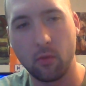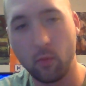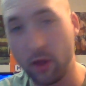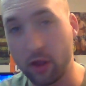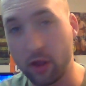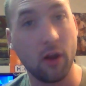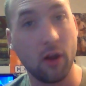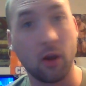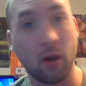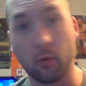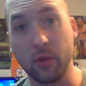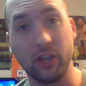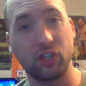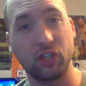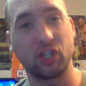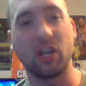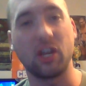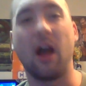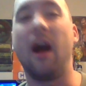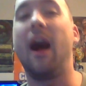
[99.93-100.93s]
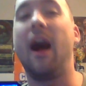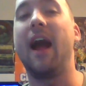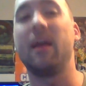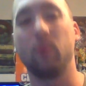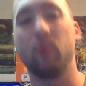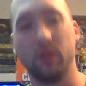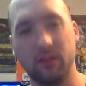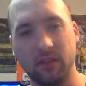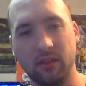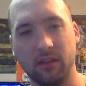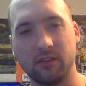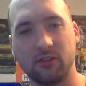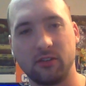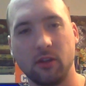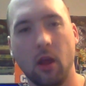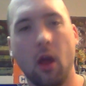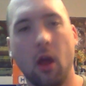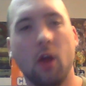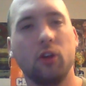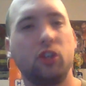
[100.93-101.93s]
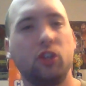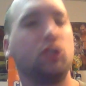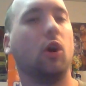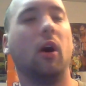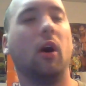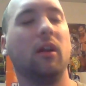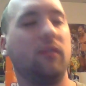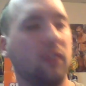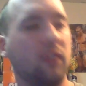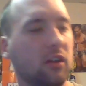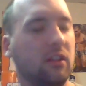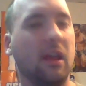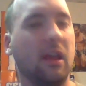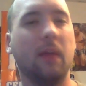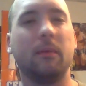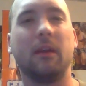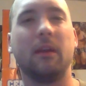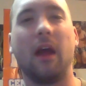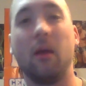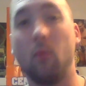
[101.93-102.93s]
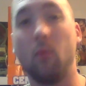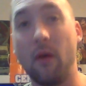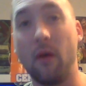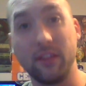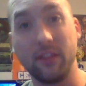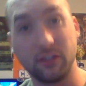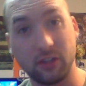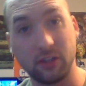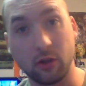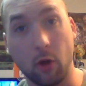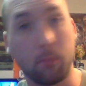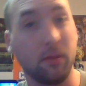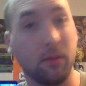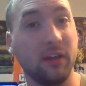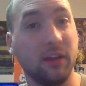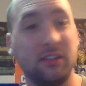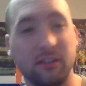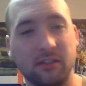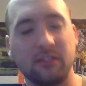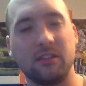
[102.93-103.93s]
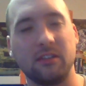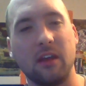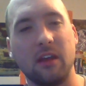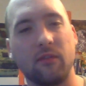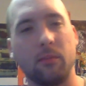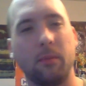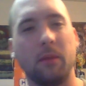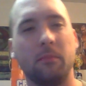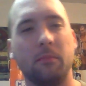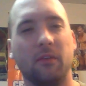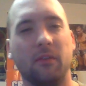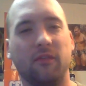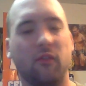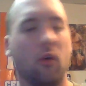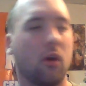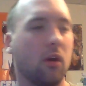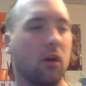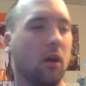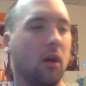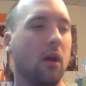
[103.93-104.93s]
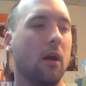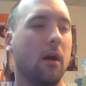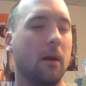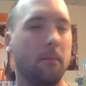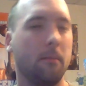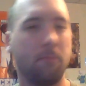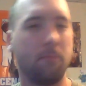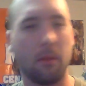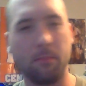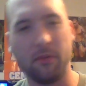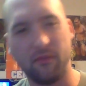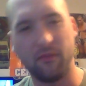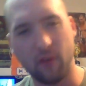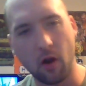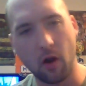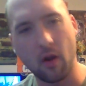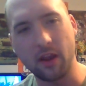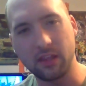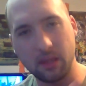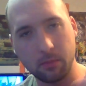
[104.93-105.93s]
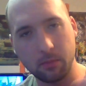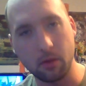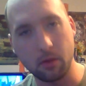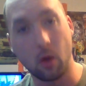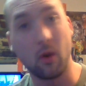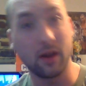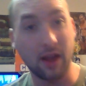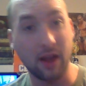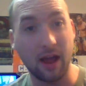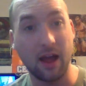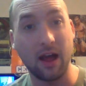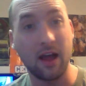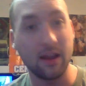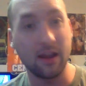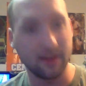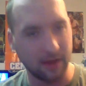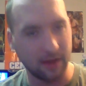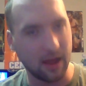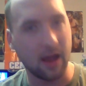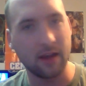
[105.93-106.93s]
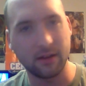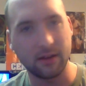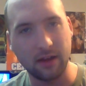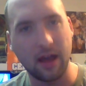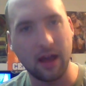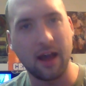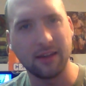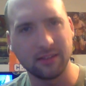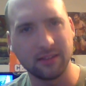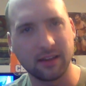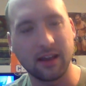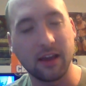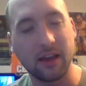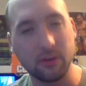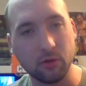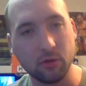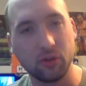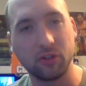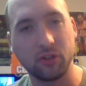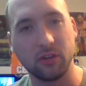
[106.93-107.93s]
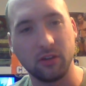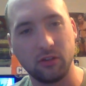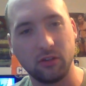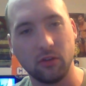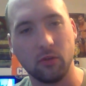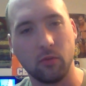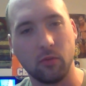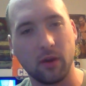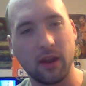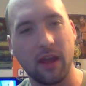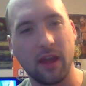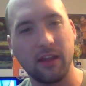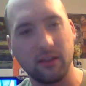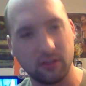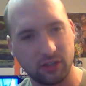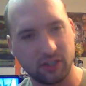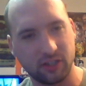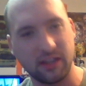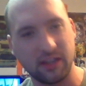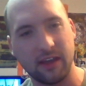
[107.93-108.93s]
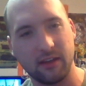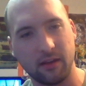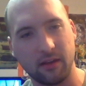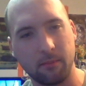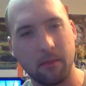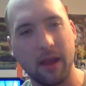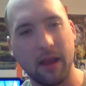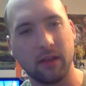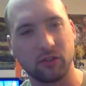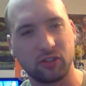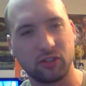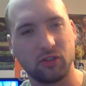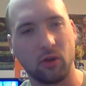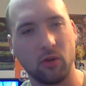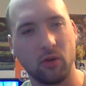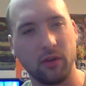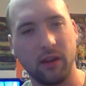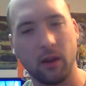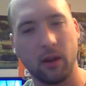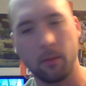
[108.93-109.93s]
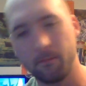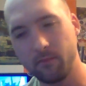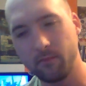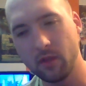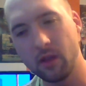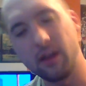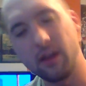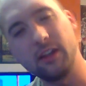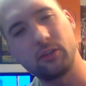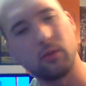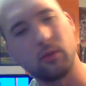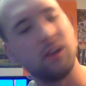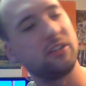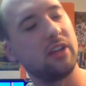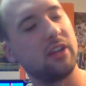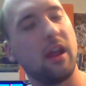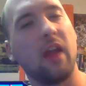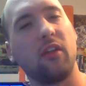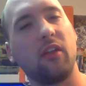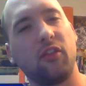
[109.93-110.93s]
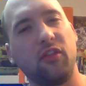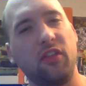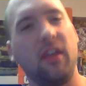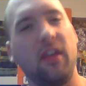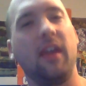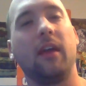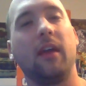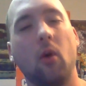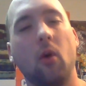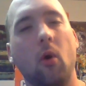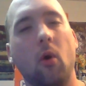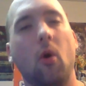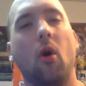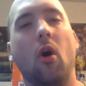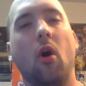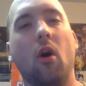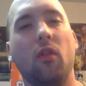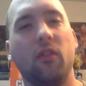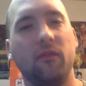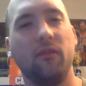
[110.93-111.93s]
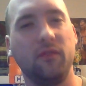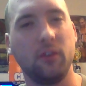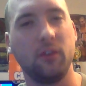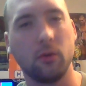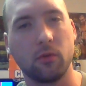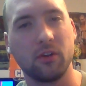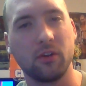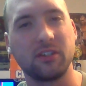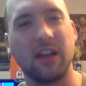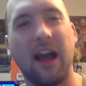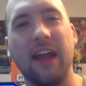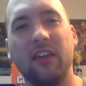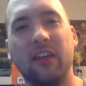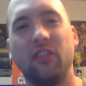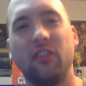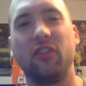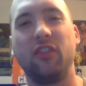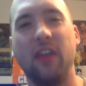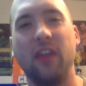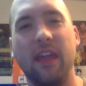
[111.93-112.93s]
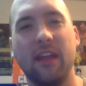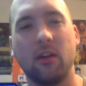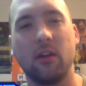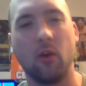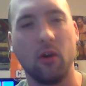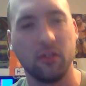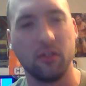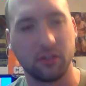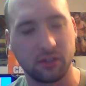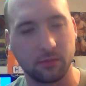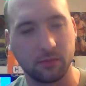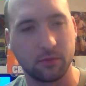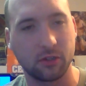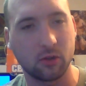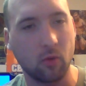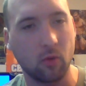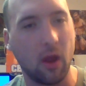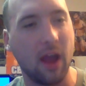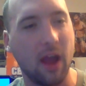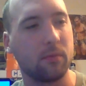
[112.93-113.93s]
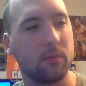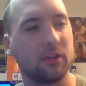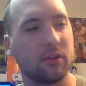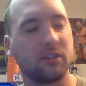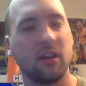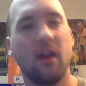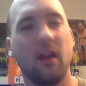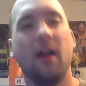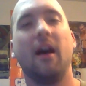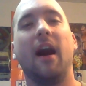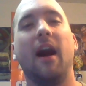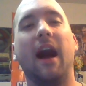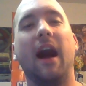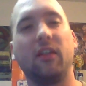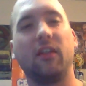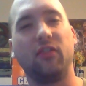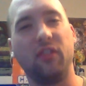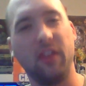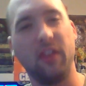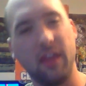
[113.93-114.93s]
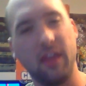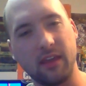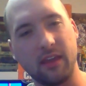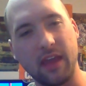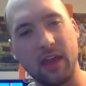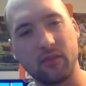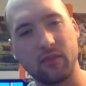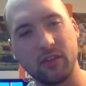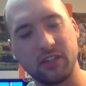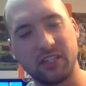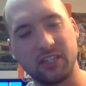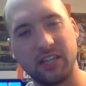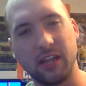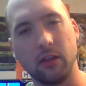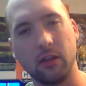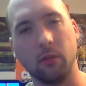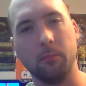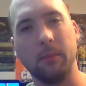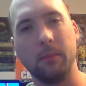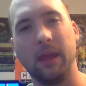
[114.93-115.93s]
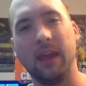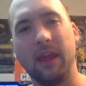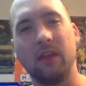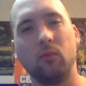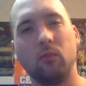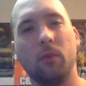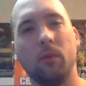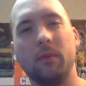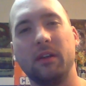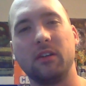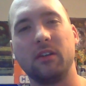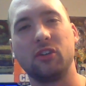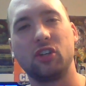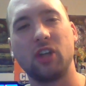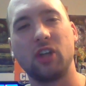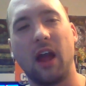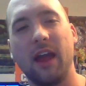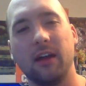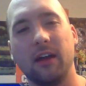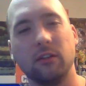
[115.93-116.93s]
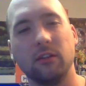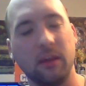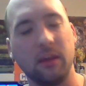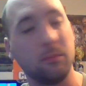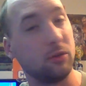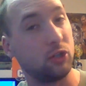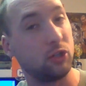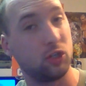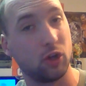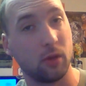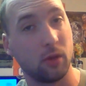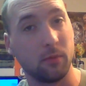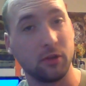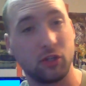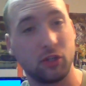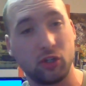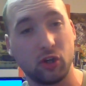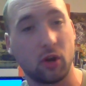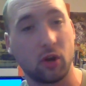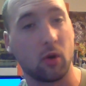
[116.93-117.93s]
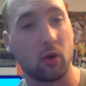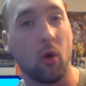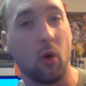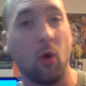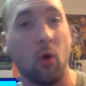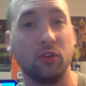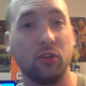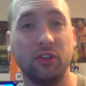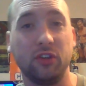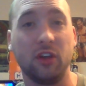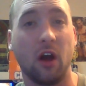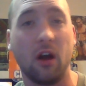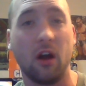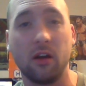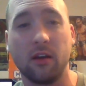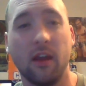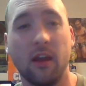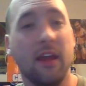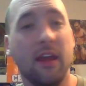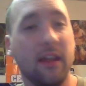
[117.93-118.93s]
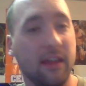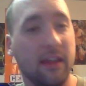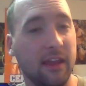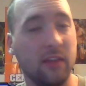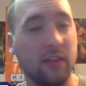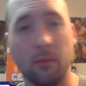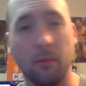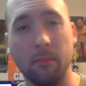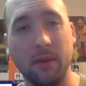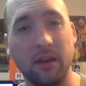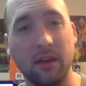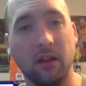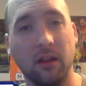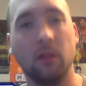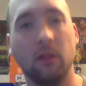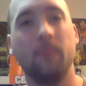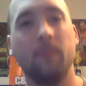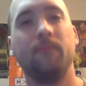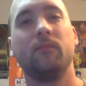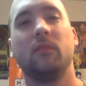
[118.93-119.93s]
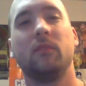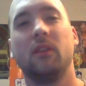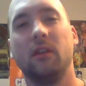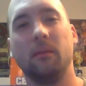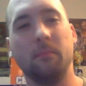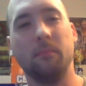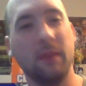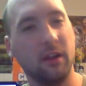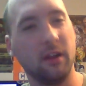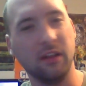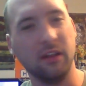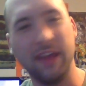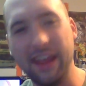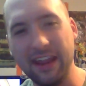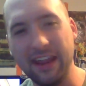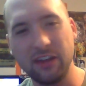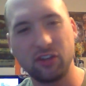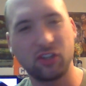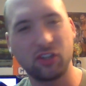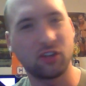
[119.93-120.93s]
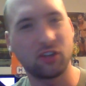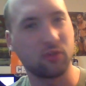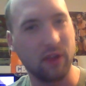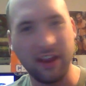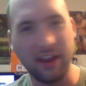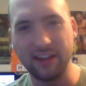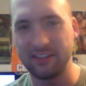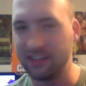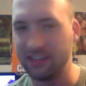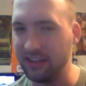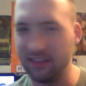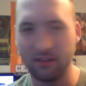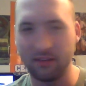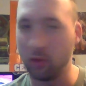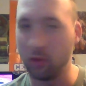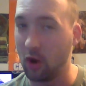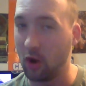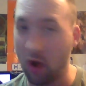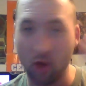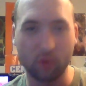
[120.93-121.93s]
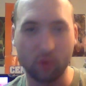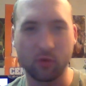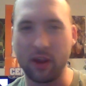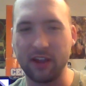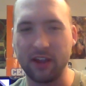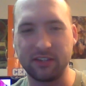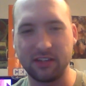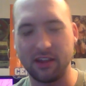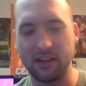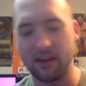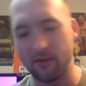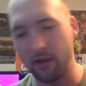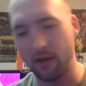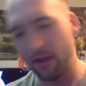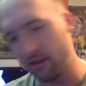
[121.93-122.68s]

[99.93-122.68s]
We're going to reach high with this. Sean's View Entertainment, I want this to go places it's never been before. But before I keep going on and on and on, like I usually do when I set a milestone here, I just want to say I thank all the viewers, I thank all the subscribers, I thank every single man, woman, and child, immature, mature, old, young, in the middle, middle-aged, crazy. We're all crazy here, right?